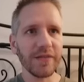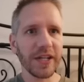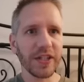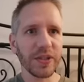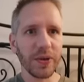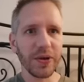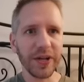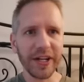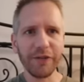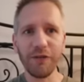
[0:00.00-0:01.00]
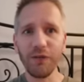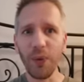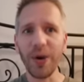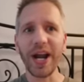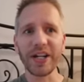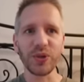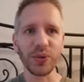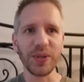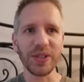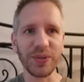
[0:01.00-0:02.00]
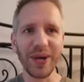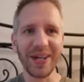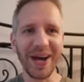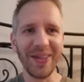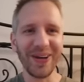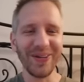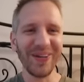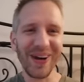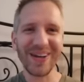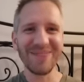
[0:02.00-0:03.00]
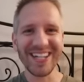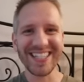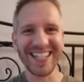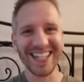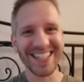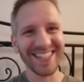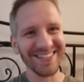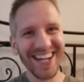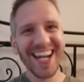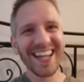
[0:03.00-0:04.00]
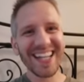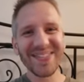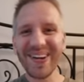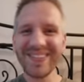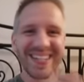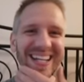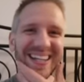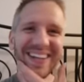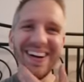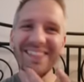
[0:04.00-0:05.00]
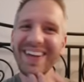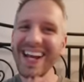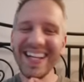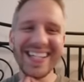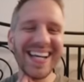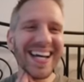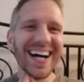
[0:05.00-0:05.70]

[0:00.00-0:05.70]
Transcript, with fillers: if you guys are wondering. And I have 4 extra ones right now that are not in my set, so that's why I was thinking the offhand.